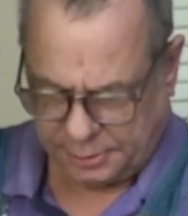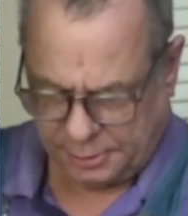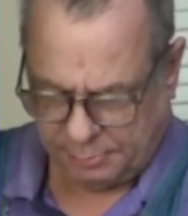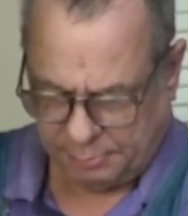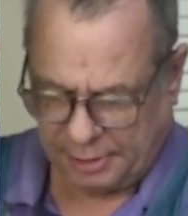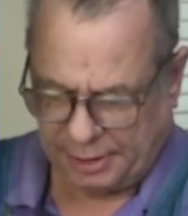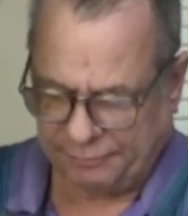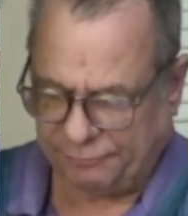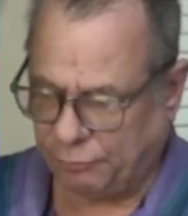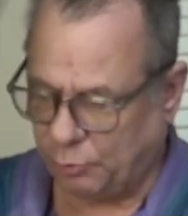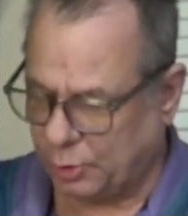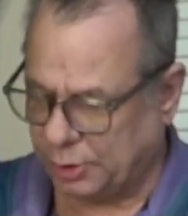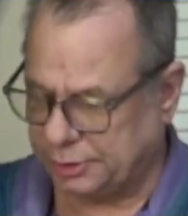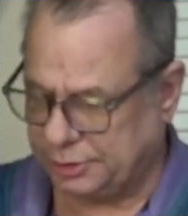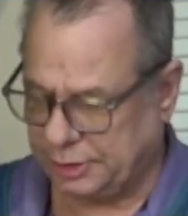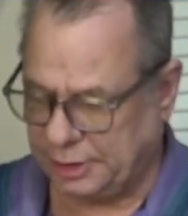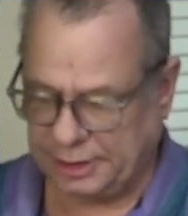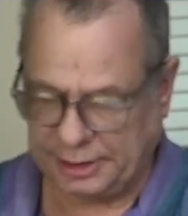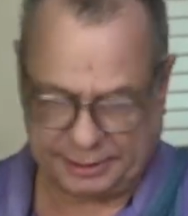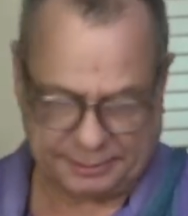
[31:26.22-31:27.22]
by
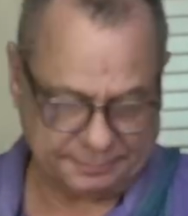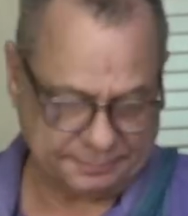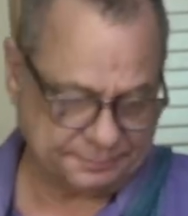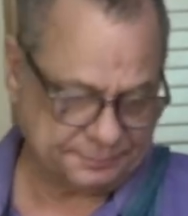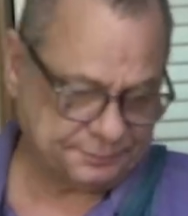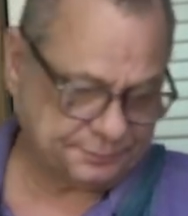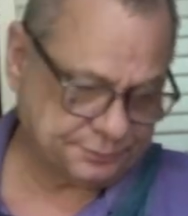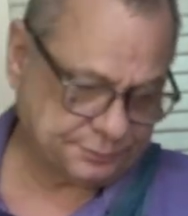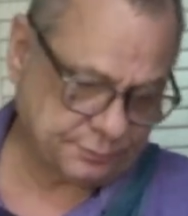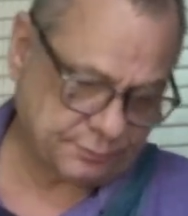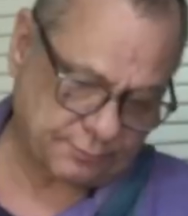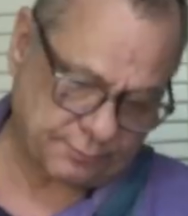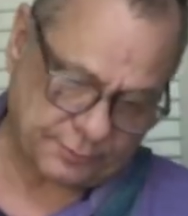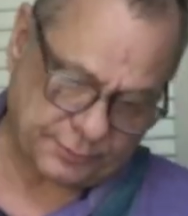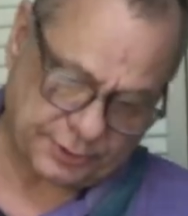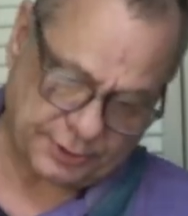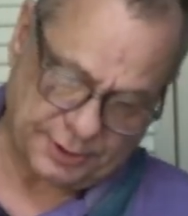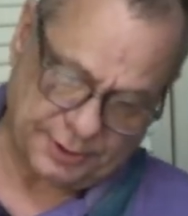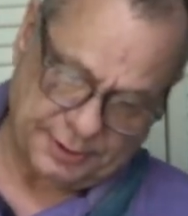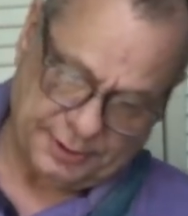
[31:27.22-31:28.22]
14,
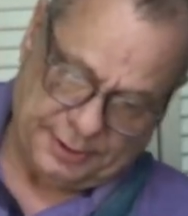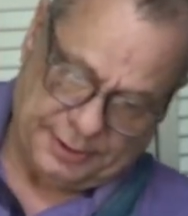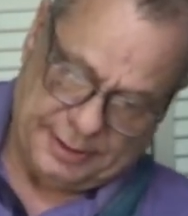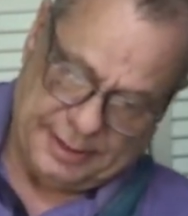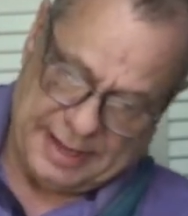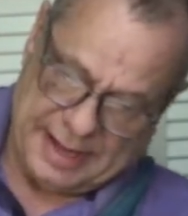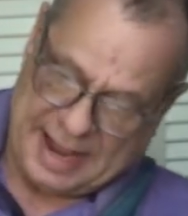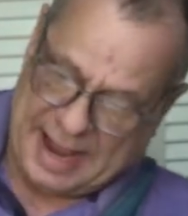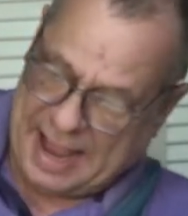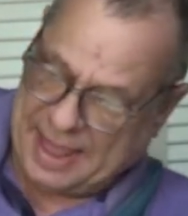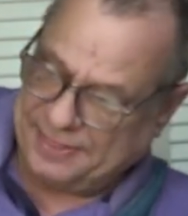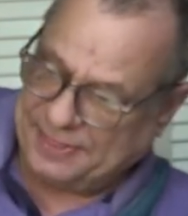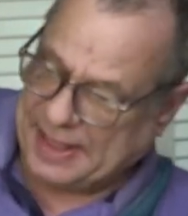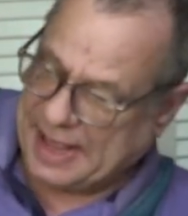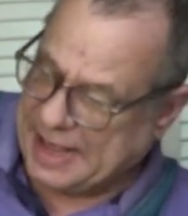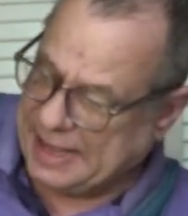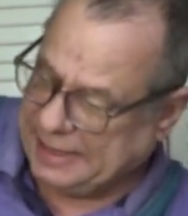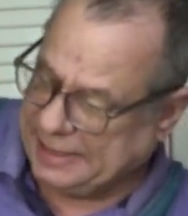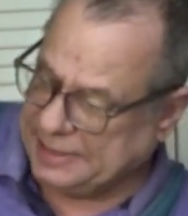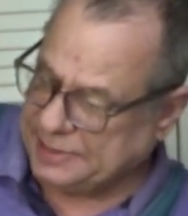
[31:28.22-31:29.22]
and
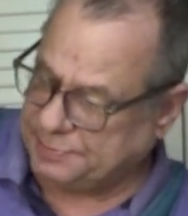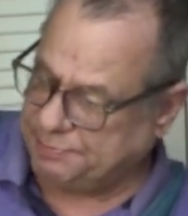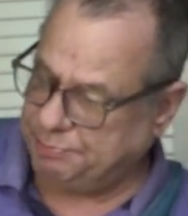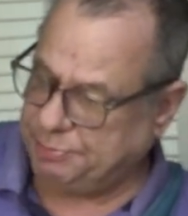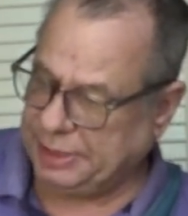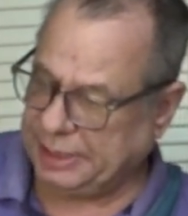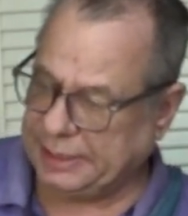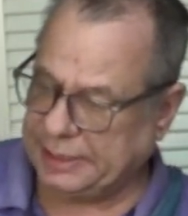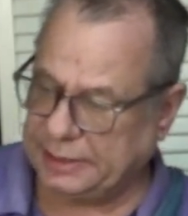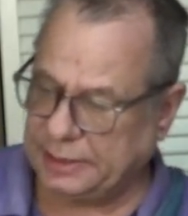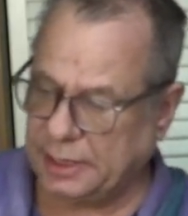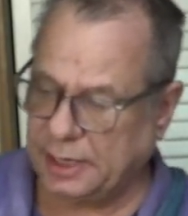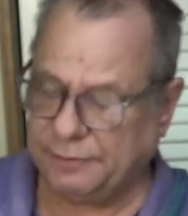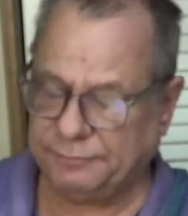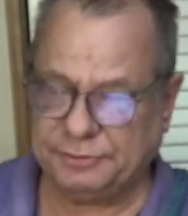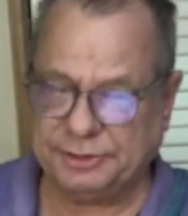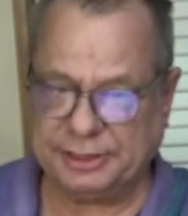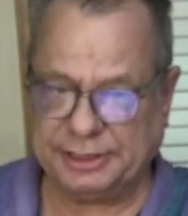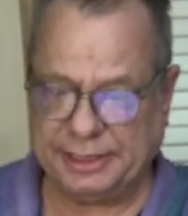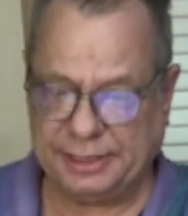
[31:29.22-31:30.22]
that is big enough
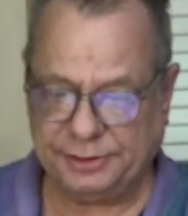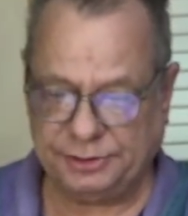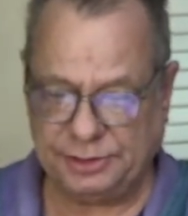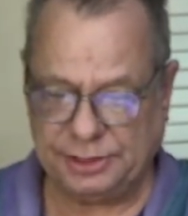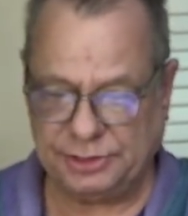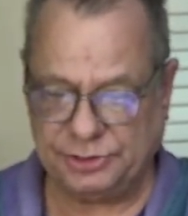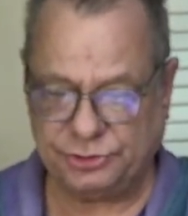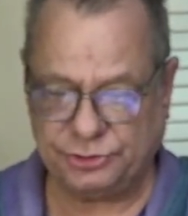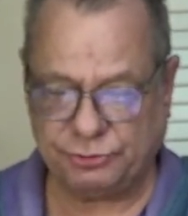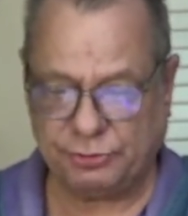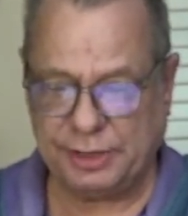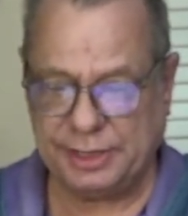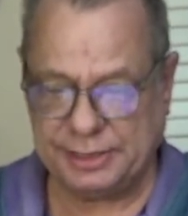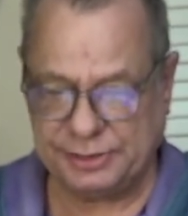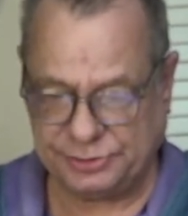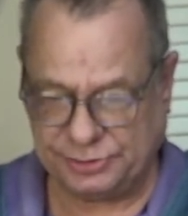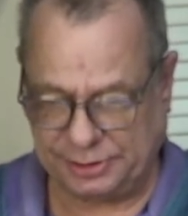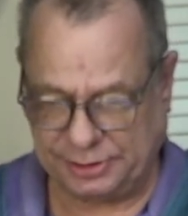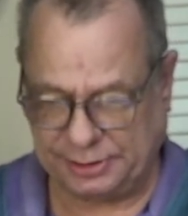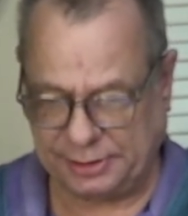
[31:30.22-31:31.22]
to get these
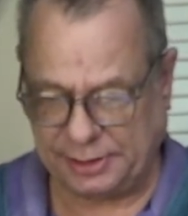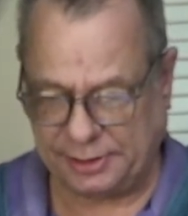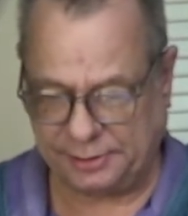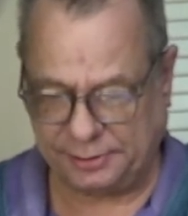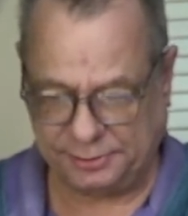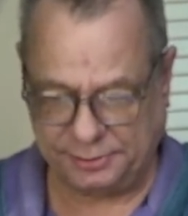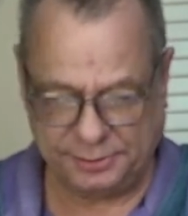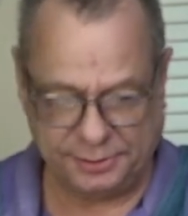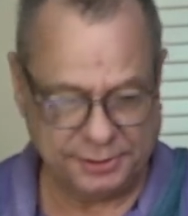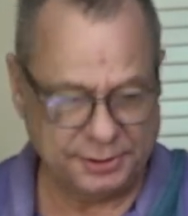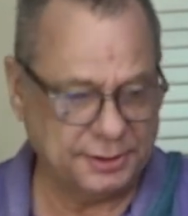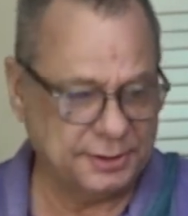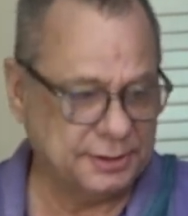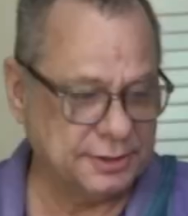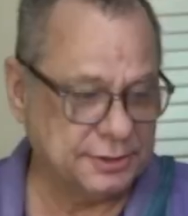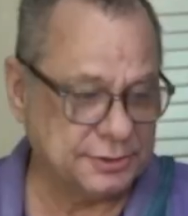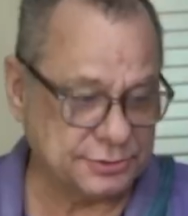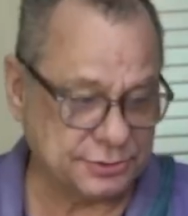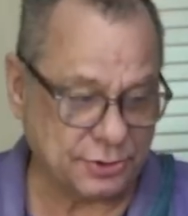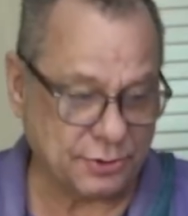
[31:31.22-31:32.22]
trays in there.
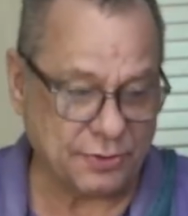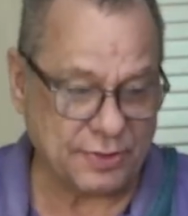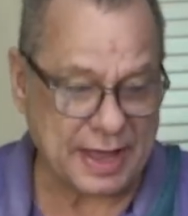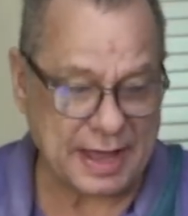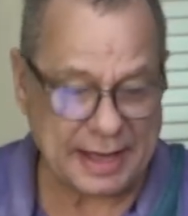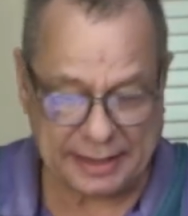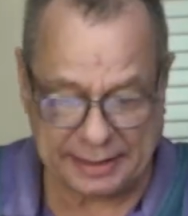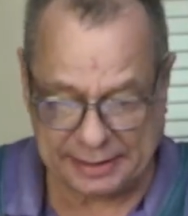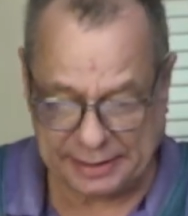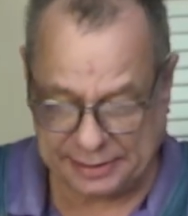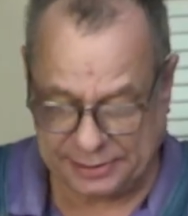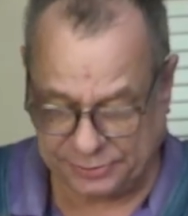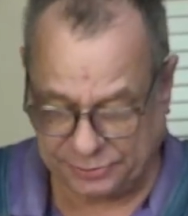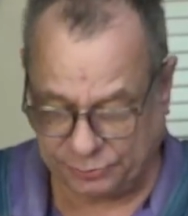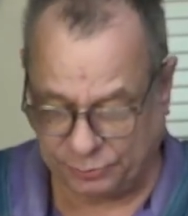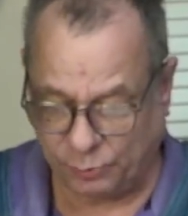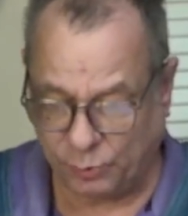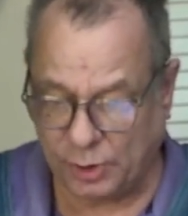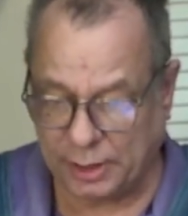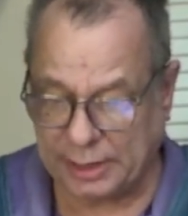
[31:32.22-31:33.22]
So that
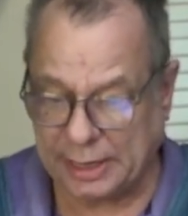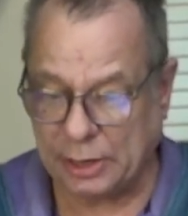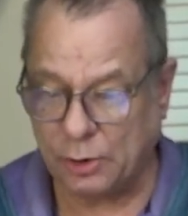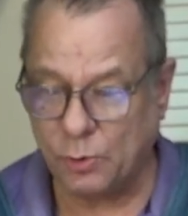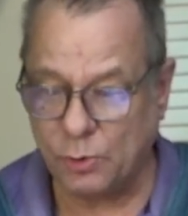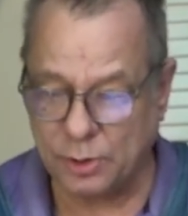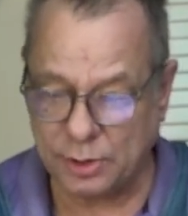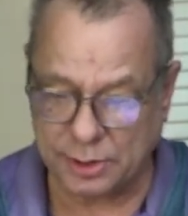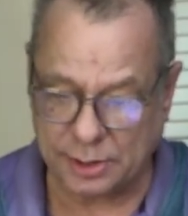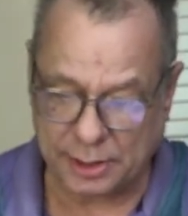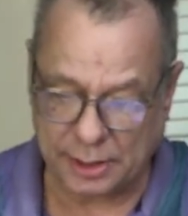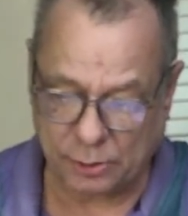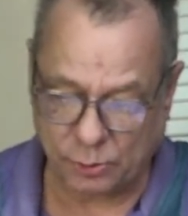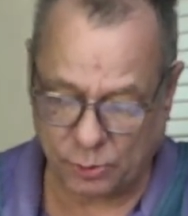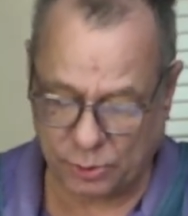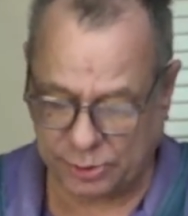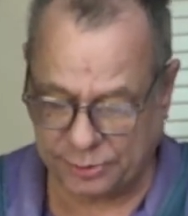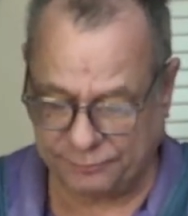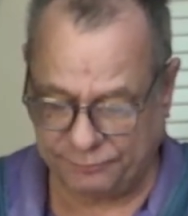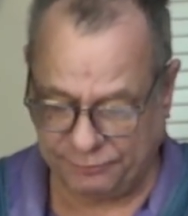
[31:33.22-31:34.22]
is what I ordered. I
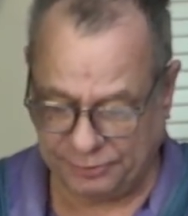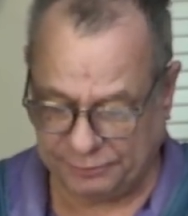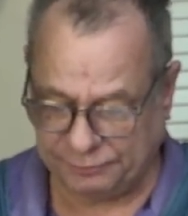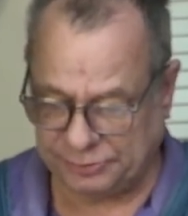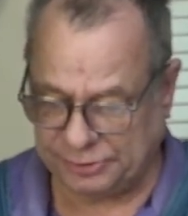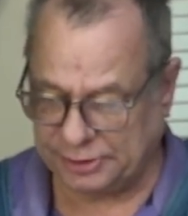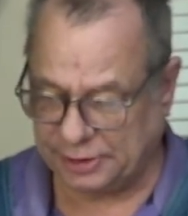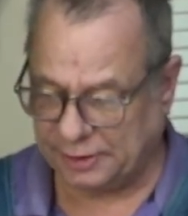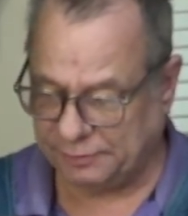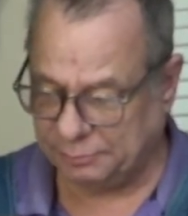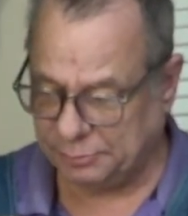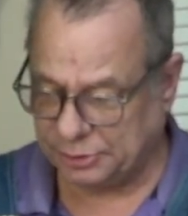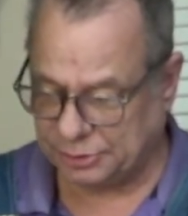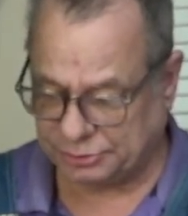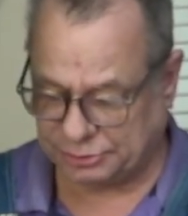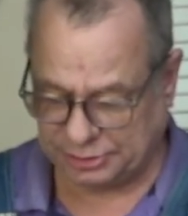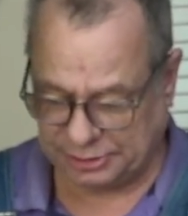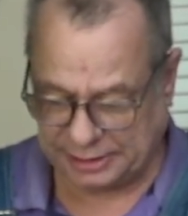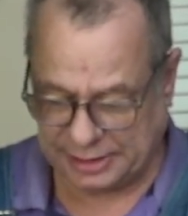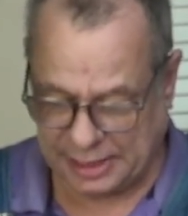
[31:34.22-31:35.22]
ordered 50 of them to
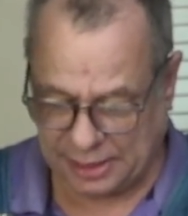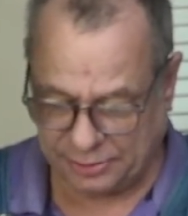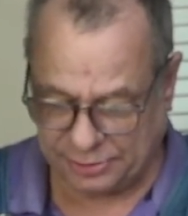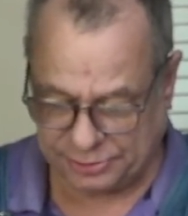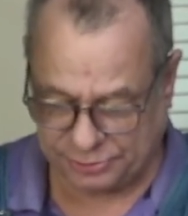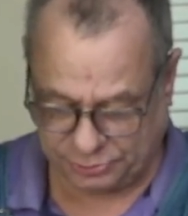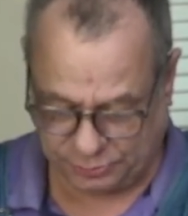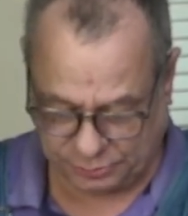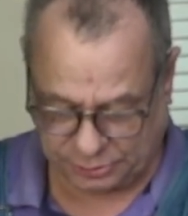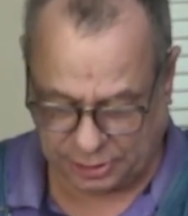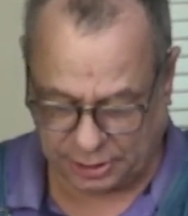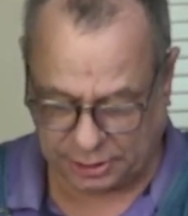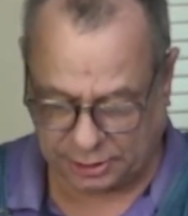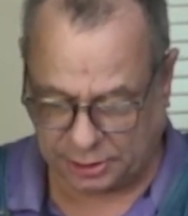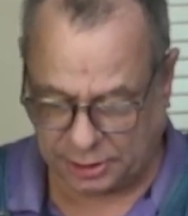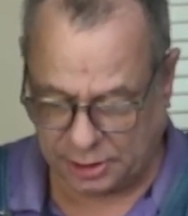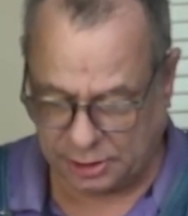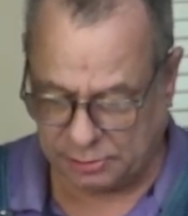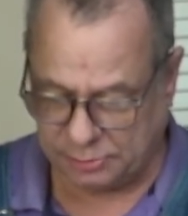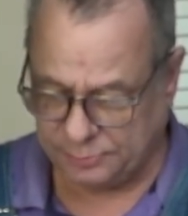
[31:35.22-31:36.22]
see how this was going to
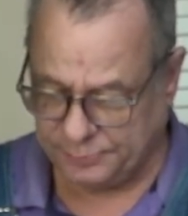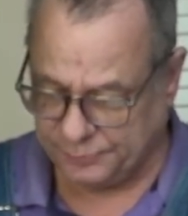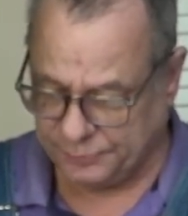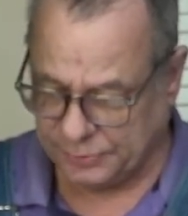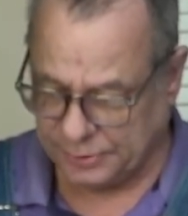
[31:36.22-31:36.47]
go,